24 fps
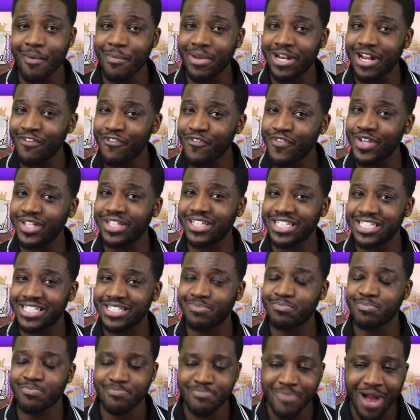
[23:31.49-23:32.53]
man, I think
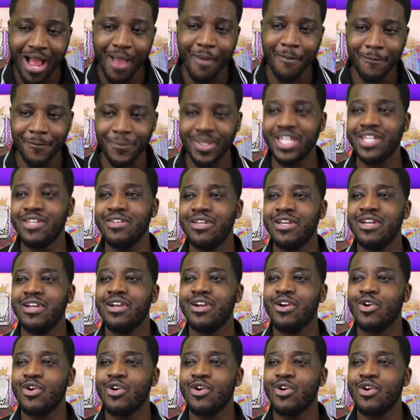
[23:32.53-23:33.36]
this might be